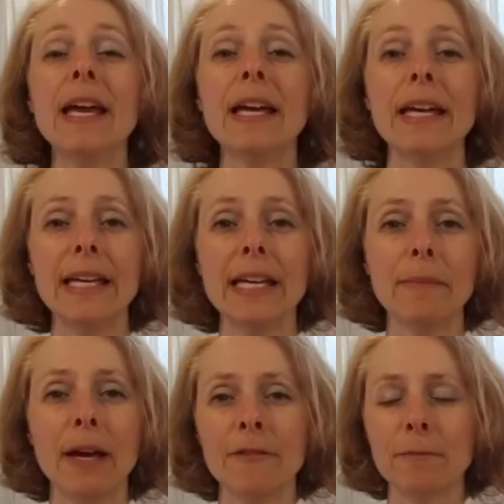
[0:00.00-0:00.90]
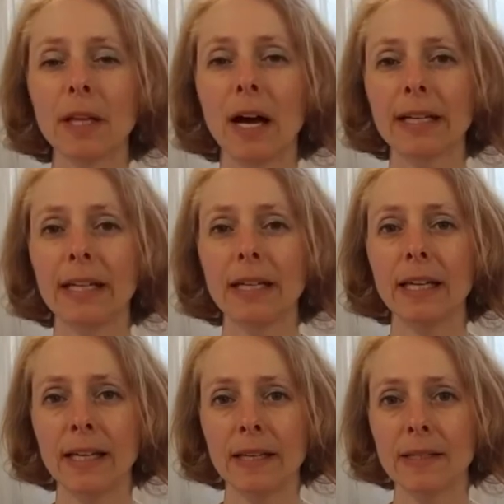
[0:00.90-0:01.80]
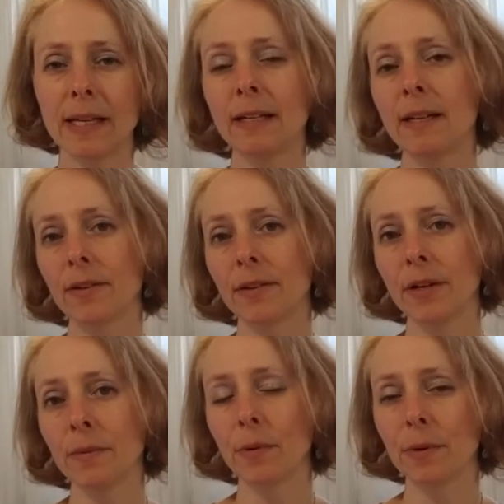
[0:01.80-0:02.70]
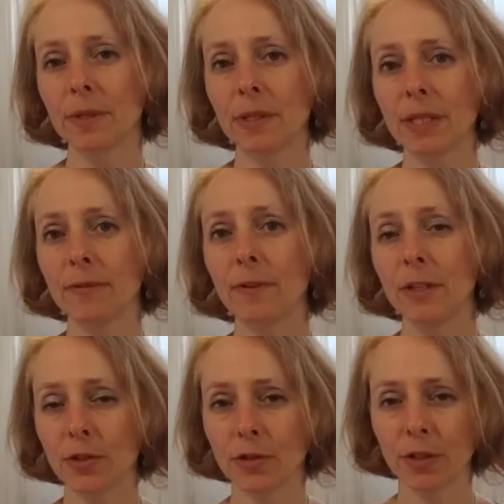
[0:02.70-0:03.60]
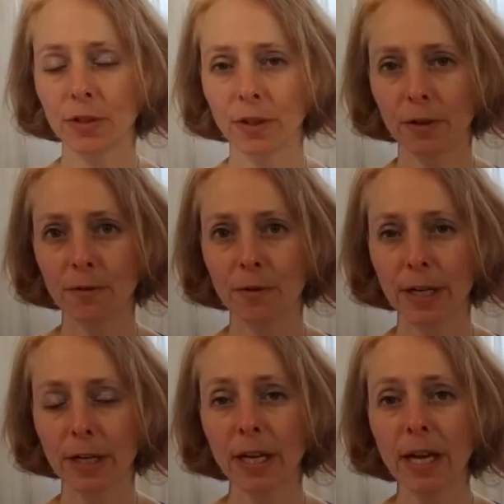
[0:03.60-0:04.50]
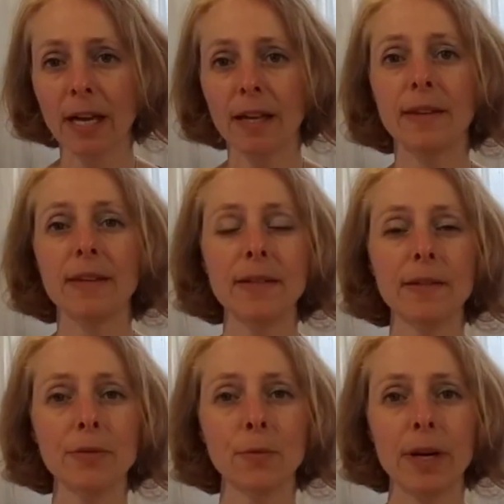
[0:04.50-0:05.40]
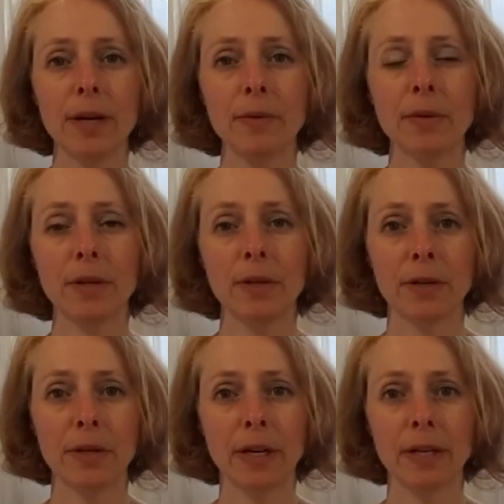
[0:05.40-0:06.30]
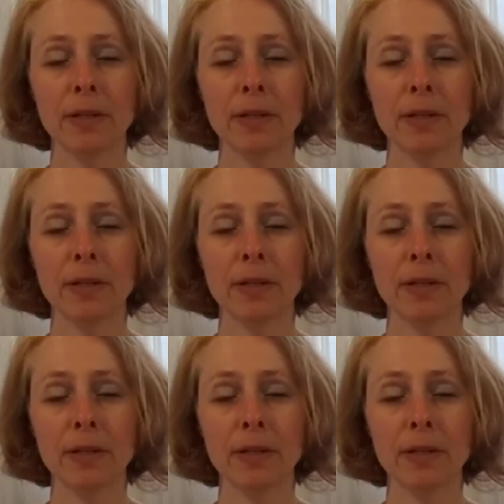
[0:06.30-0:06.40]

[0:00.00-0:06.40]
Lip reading: EMF blocking is another important feature to look for. This is where there is